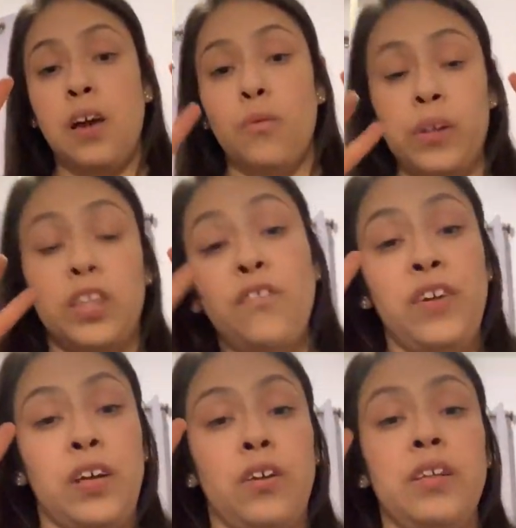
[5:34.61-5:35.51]
with their
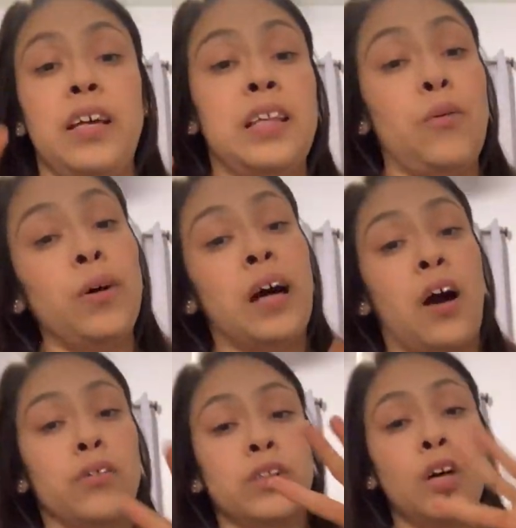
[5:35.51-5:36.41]
fingers, and they will
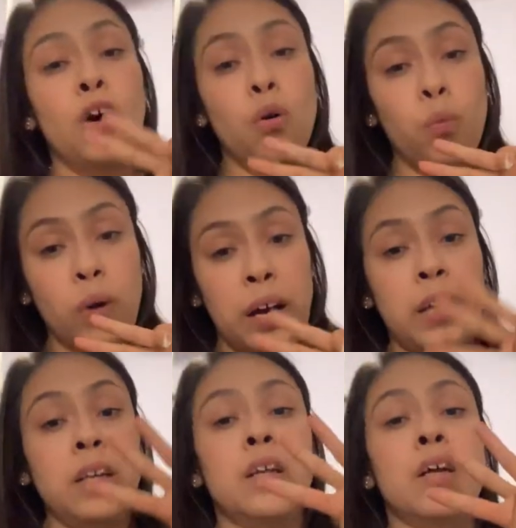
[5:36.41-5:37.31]
count
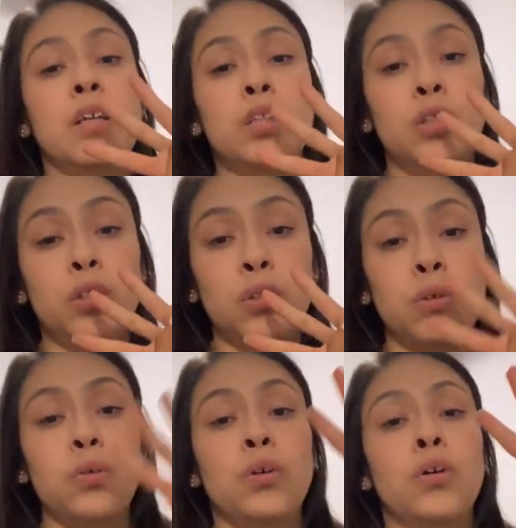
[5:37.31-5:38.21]
1,
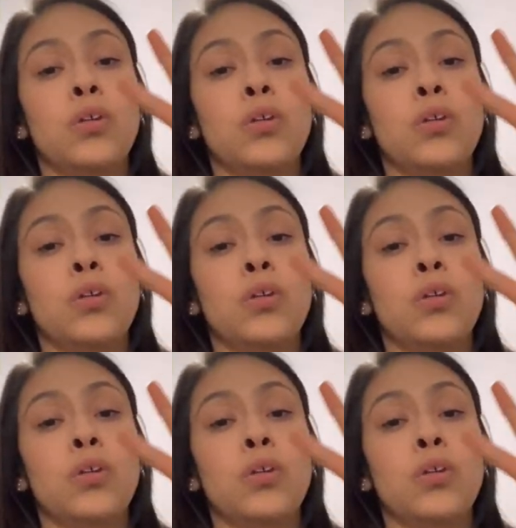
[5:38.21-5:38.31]
2,